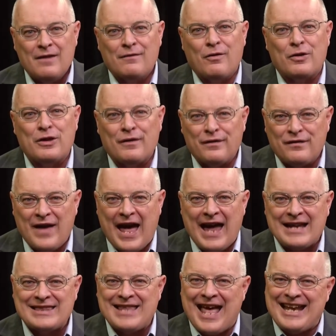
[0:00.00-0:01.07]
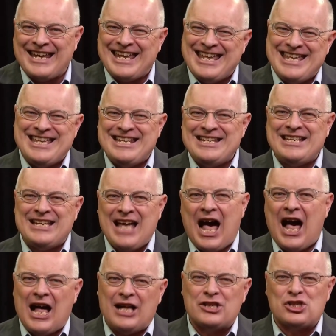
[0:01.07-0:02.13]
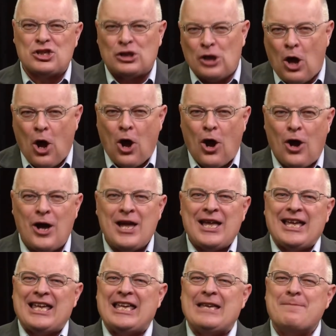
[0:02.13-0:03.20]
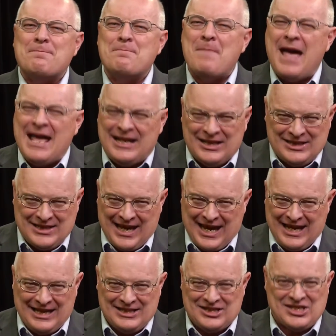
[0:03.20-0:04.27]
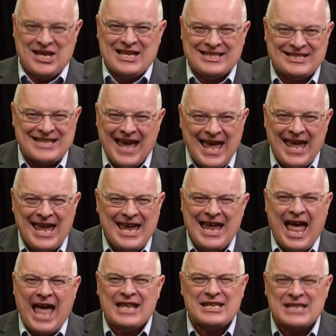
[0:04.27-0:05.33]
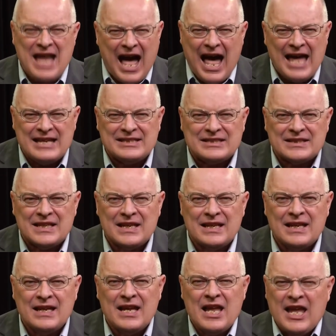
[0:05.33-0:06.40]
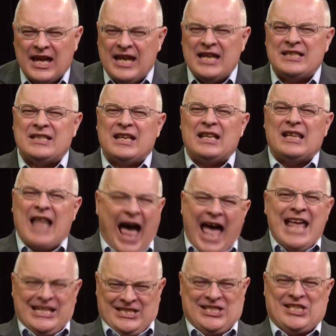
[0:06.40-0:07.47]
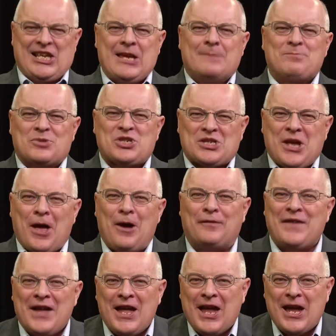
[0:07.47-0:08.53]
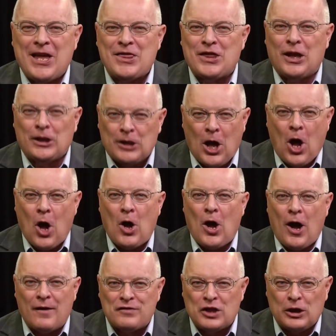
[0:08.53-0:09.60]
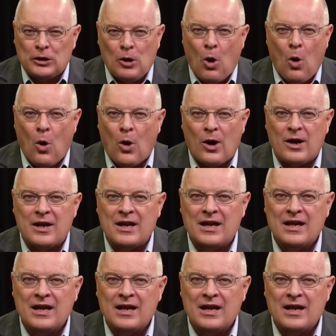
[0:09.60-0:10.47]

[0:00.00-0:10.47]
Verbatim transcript: for the fact that in God's law he meditates day and night. He delights himself in the law of the Lord.